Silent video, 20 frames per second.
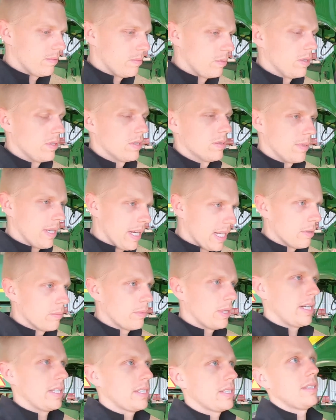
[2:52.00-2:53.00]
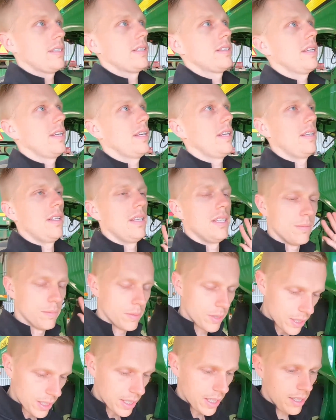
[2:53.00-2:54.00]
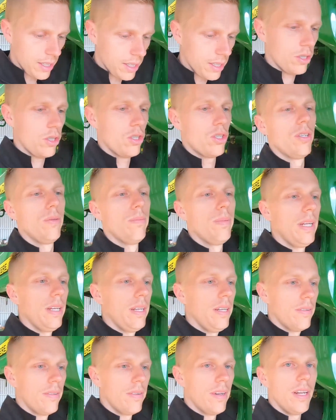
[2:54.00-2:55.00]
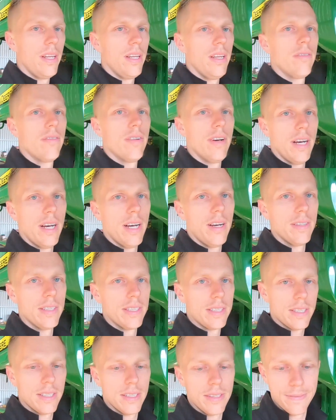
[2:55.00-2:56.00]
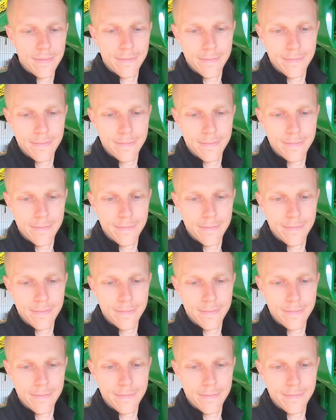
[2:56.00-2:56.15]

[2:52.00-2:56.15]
We'll do some calibrations, then this machine should be ready for harvest.